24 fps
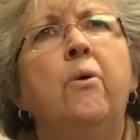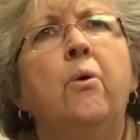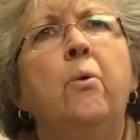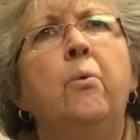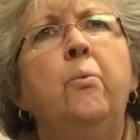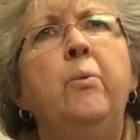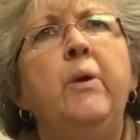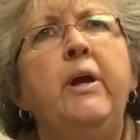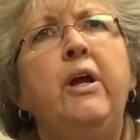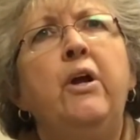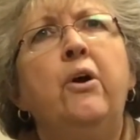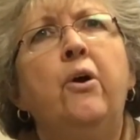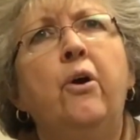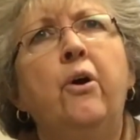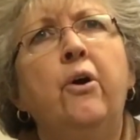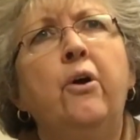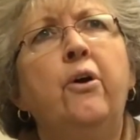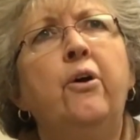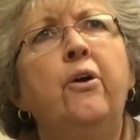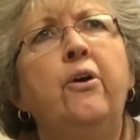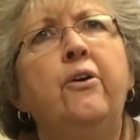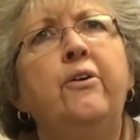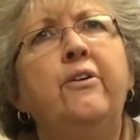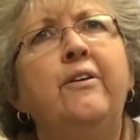we
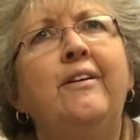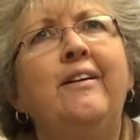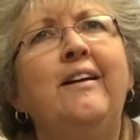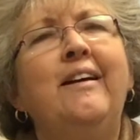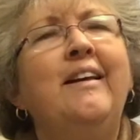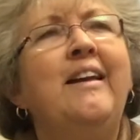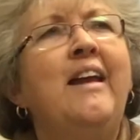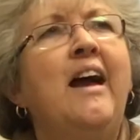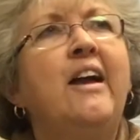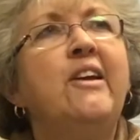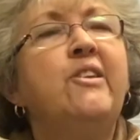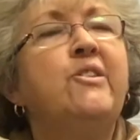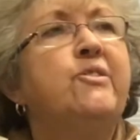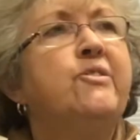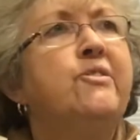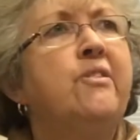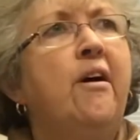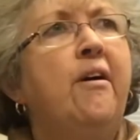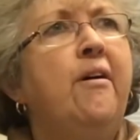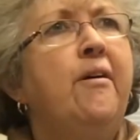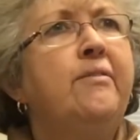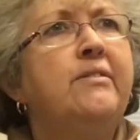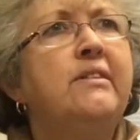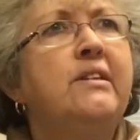heard, and I
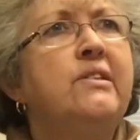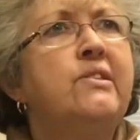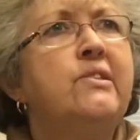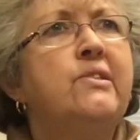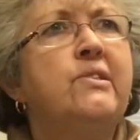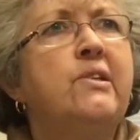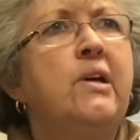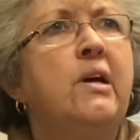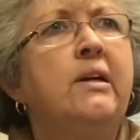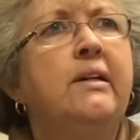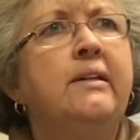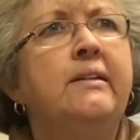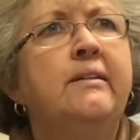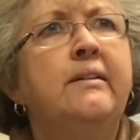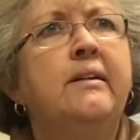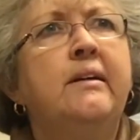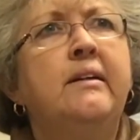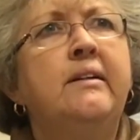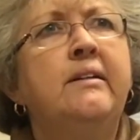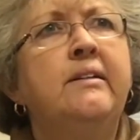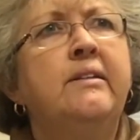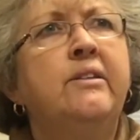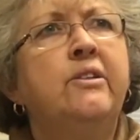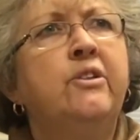saw this on,
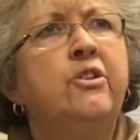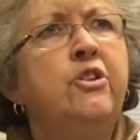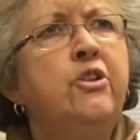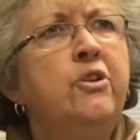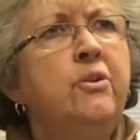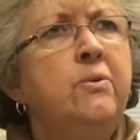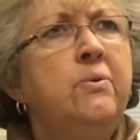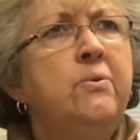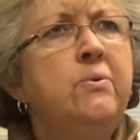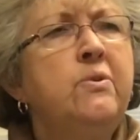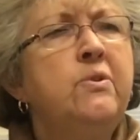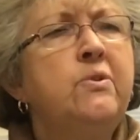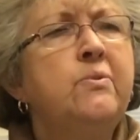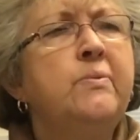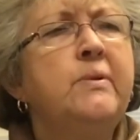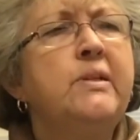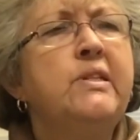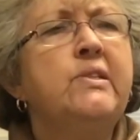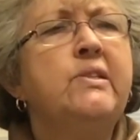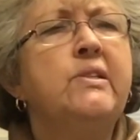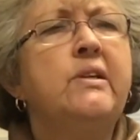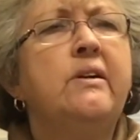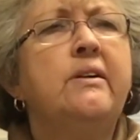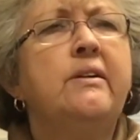on the news, we
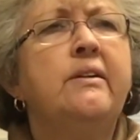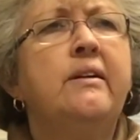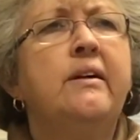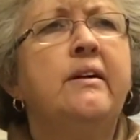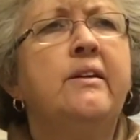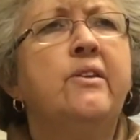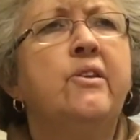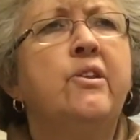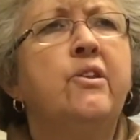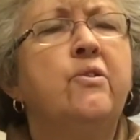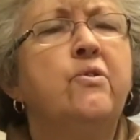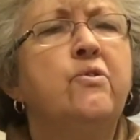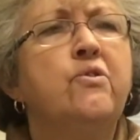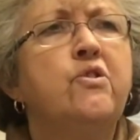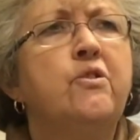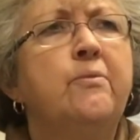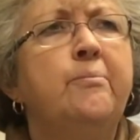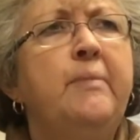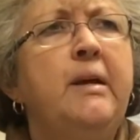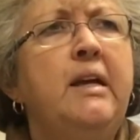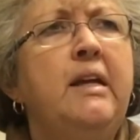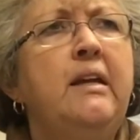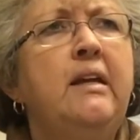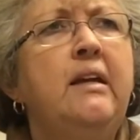saw it on social
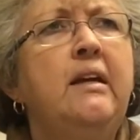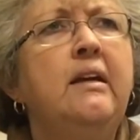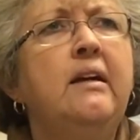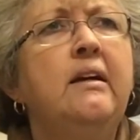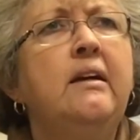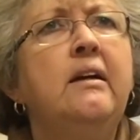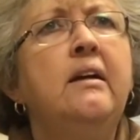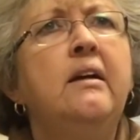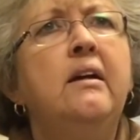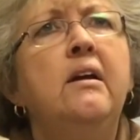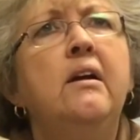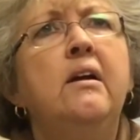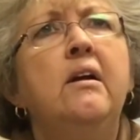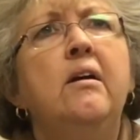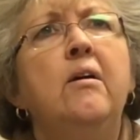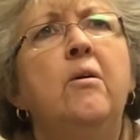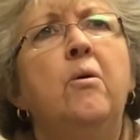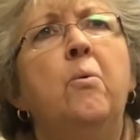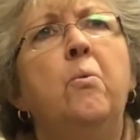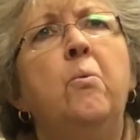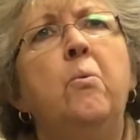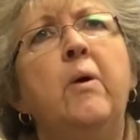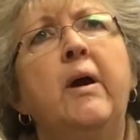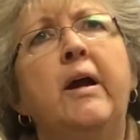media,
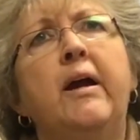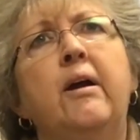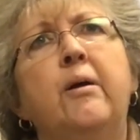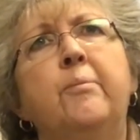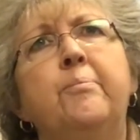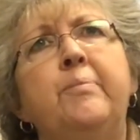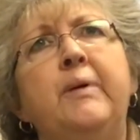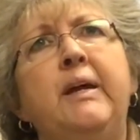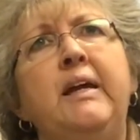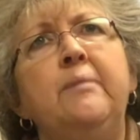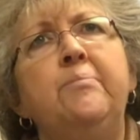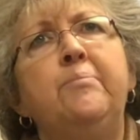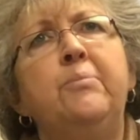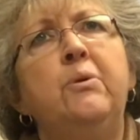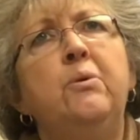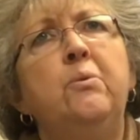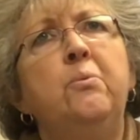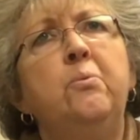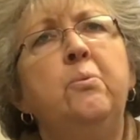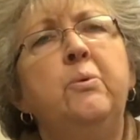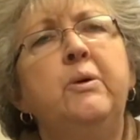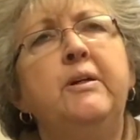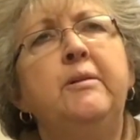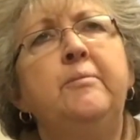where people
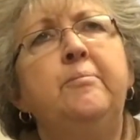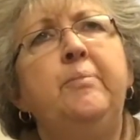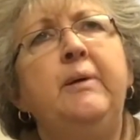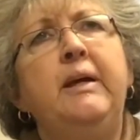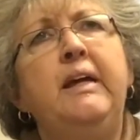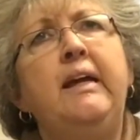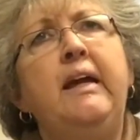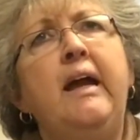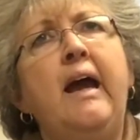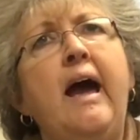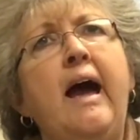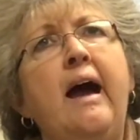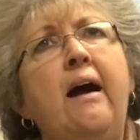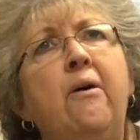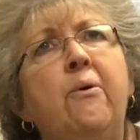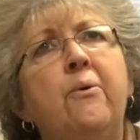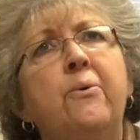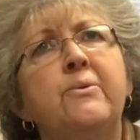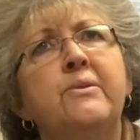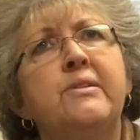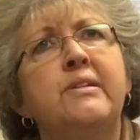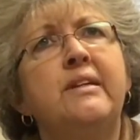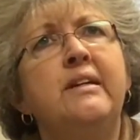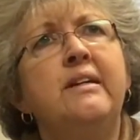would be
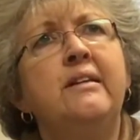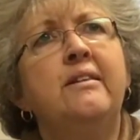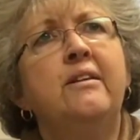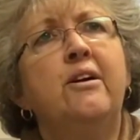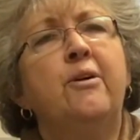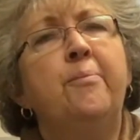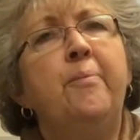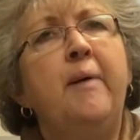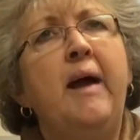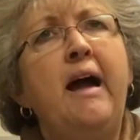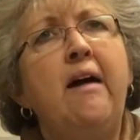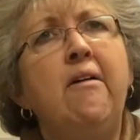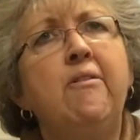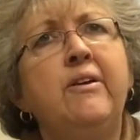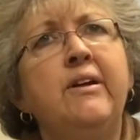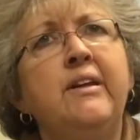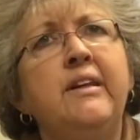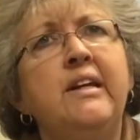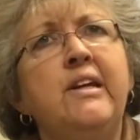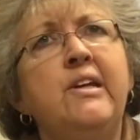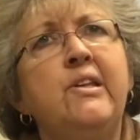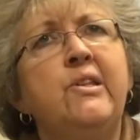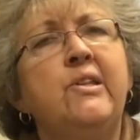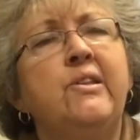out in their
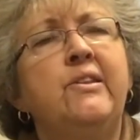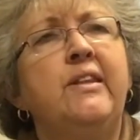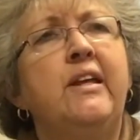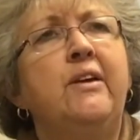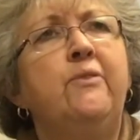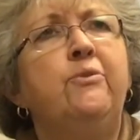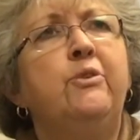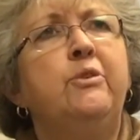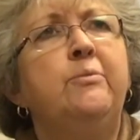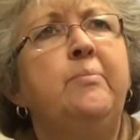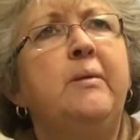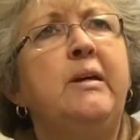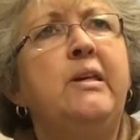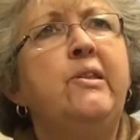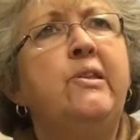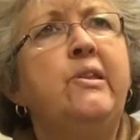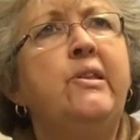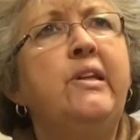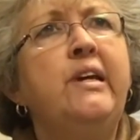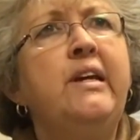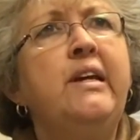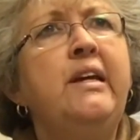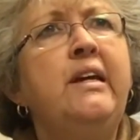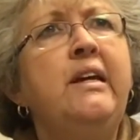balconies and they would be
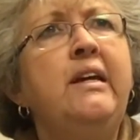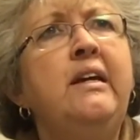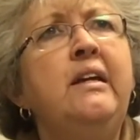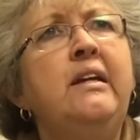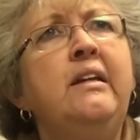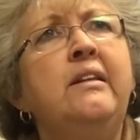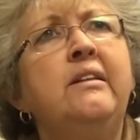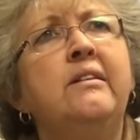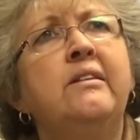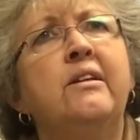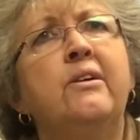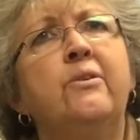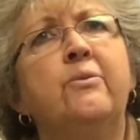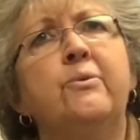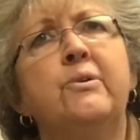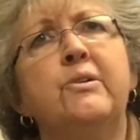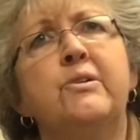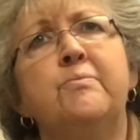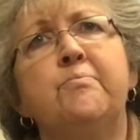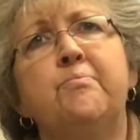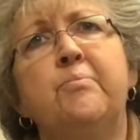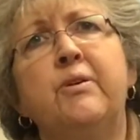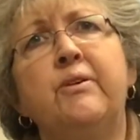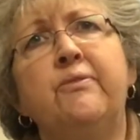singing and there
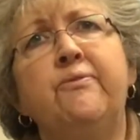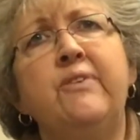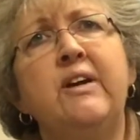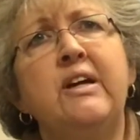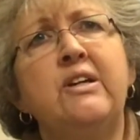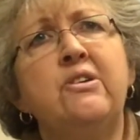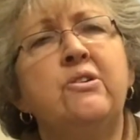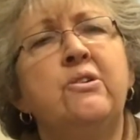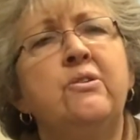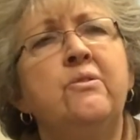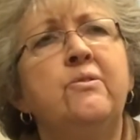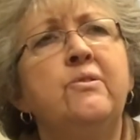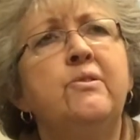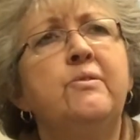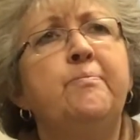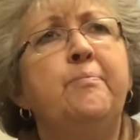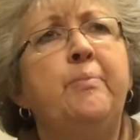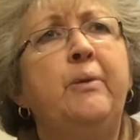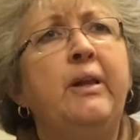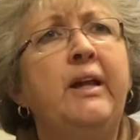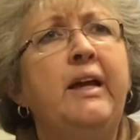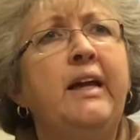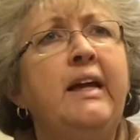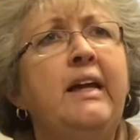was professionals
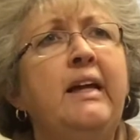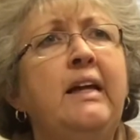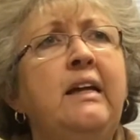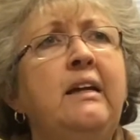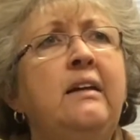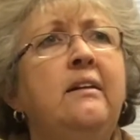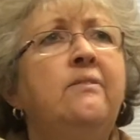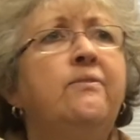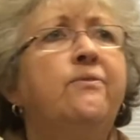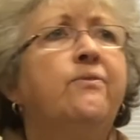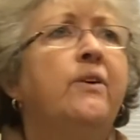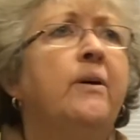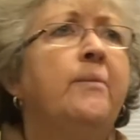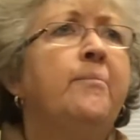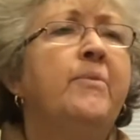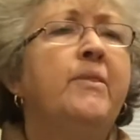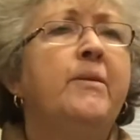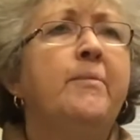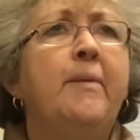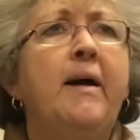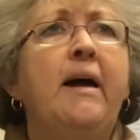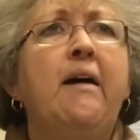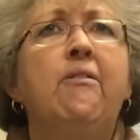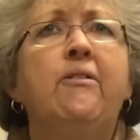playing from
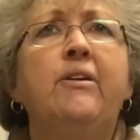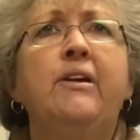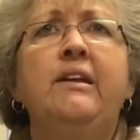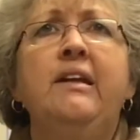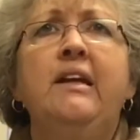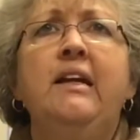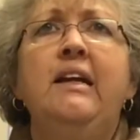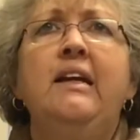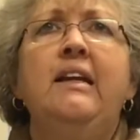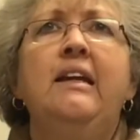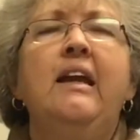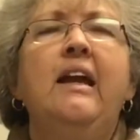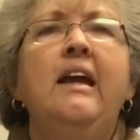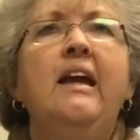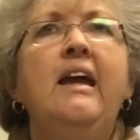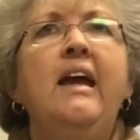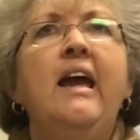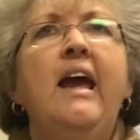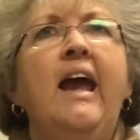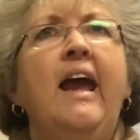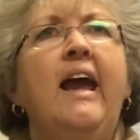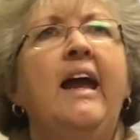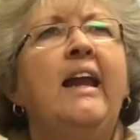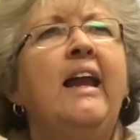the balcony. And,
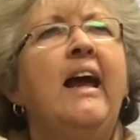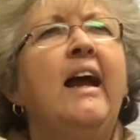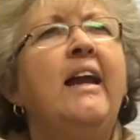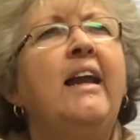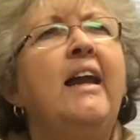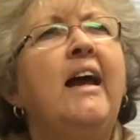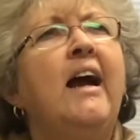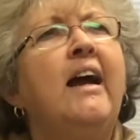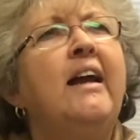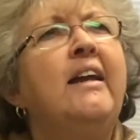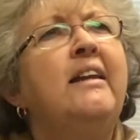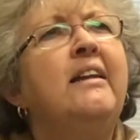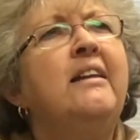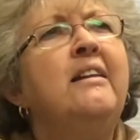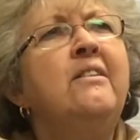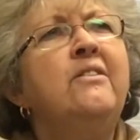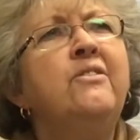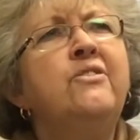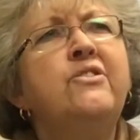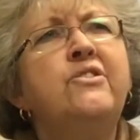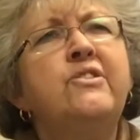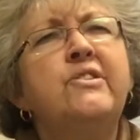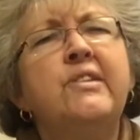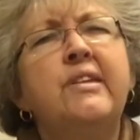and I, I
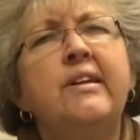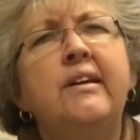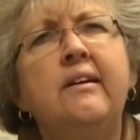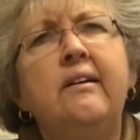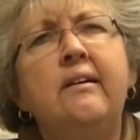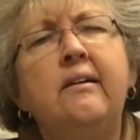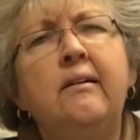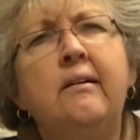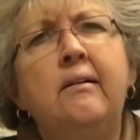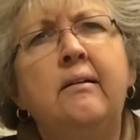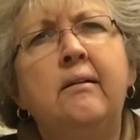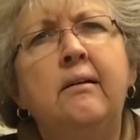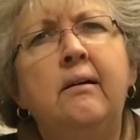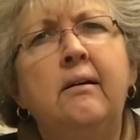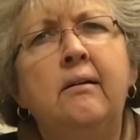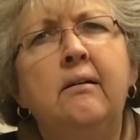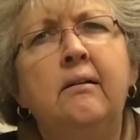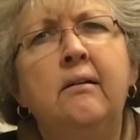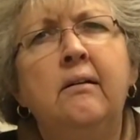didn't... Uh,